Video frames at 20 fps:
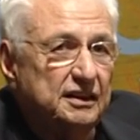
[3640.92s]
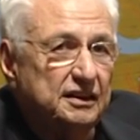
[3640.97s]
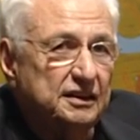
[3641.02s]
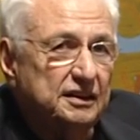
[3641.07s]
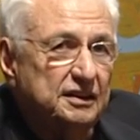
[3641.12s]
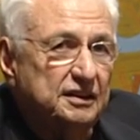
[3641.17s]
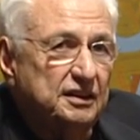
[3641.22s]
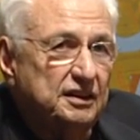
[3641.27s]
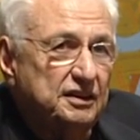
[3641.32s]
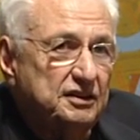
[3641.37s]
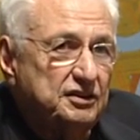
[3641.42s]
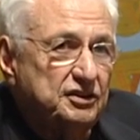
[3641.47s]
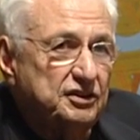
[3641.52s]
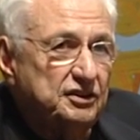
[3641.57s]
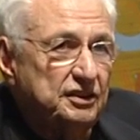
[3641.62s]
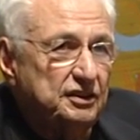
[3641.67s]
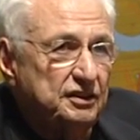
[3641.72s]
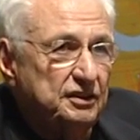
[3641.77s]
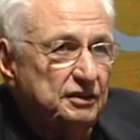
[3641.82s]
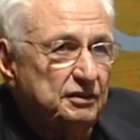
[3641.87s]
The
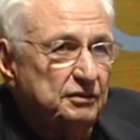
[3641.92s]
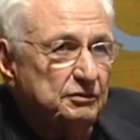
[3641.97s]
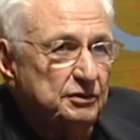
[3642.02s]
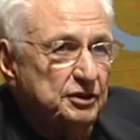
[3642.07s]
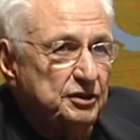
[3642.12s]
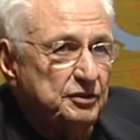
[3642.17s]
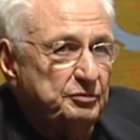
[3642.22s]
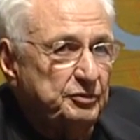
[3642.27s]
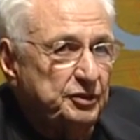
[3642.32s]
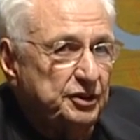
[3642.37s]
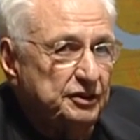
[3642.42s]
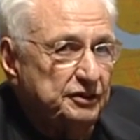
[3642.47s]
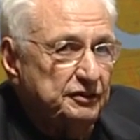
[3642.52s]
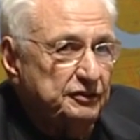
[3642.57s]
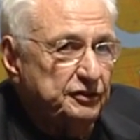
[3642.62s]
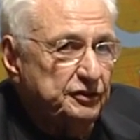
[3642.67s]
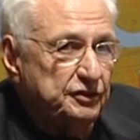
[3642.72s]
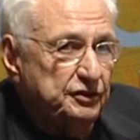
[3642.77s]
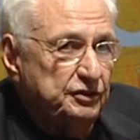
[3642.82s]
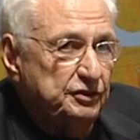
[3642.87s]
concert hall was built
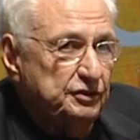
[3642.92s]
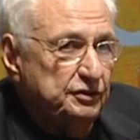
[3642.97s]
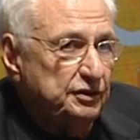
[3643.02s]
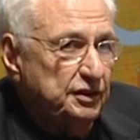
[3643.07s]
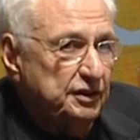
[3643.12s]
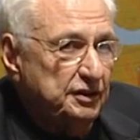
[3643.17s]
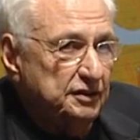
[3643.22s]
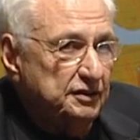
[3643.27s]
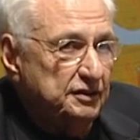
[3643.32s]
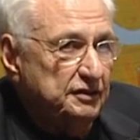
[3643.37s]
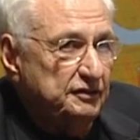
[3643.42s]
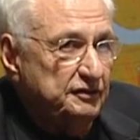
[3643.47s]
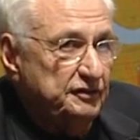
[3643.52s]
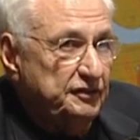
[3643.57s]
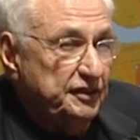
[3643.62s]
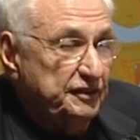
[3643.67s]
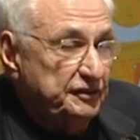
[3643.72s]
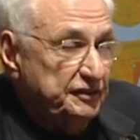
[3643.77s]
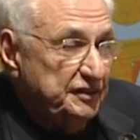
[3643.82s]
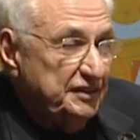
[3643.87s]
for
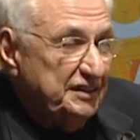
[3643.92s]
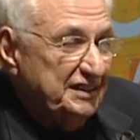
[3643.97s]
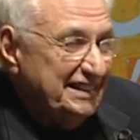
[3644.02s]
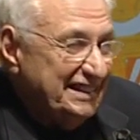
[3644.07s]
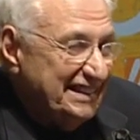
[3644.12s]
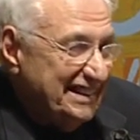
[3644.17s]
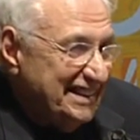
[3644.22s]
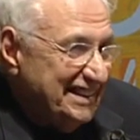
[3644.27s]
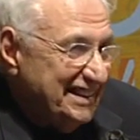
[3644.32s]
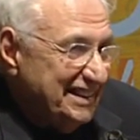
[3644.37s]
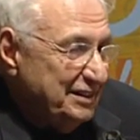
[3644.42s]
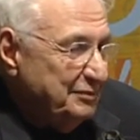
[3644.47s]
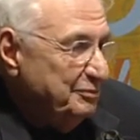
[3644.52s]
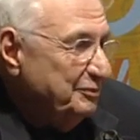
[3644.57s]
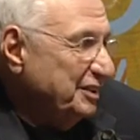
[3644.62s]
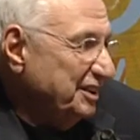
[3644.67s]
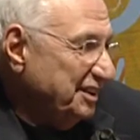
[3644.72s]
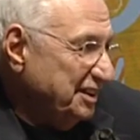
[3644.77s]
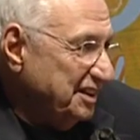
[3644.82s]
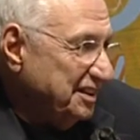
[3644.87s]
$215
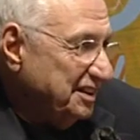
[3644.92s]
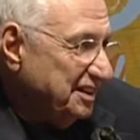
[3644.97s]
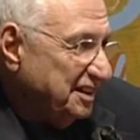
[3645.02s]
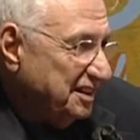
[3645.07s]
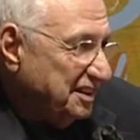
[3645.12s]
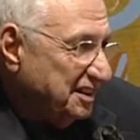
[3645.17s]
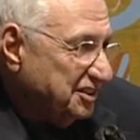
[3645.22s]
million.